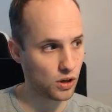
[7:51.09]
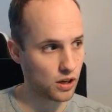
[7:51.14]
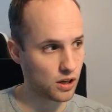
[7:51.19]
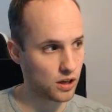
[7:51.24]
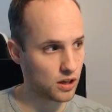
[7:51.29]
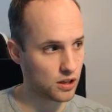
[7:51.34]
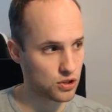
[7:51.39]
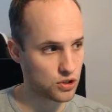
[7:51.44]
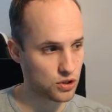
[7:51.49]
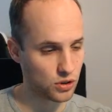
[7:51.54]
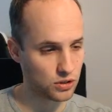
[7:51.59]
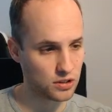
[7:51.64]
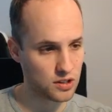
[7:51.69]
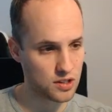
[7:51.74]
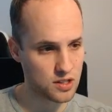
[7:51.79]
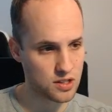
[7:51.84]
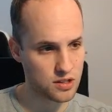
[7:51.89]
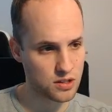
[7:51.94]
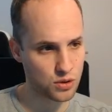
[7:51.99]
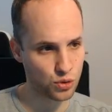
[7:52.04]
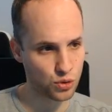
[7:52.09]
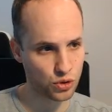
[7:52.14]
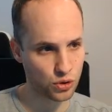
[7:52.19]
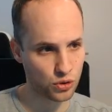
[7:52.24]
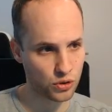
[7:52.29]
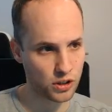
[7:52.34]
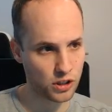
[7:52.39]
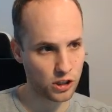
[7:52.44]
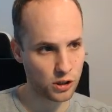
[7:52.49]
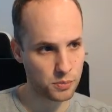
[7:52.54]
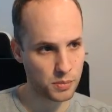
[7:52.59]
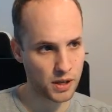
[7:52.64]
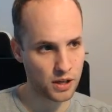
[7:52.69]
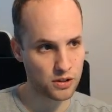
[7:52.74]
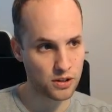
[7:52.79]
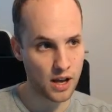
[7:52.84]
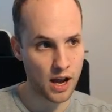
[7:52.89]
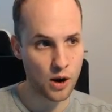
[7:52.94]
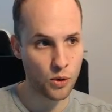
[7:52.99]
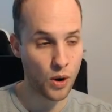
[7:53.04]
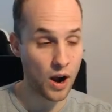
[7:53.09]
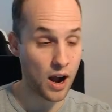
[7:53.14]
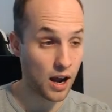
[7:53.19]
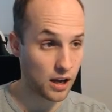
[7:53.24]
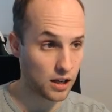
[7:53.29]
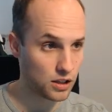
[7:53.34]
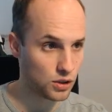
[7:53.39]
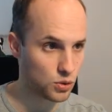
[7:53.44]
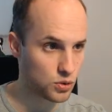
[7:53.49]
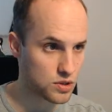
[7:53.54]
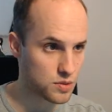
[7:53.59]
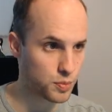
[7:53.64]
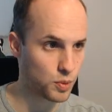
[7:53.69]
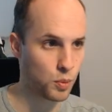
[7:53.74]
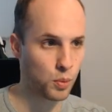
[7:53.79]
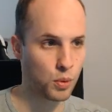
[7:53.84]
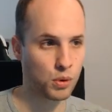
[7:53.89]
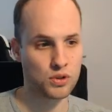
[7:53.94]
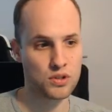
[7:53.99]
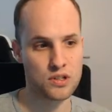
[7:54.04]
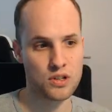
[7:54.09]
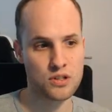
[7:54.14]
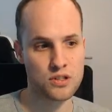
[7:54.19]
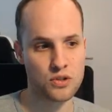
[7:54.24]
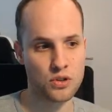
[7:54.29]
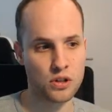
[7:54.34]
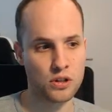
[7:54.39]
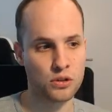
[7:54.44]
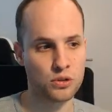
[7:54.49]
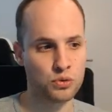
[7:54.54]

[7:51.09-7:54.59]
enjoyed this tutorial about how I use ProPokerTools Odds Oracle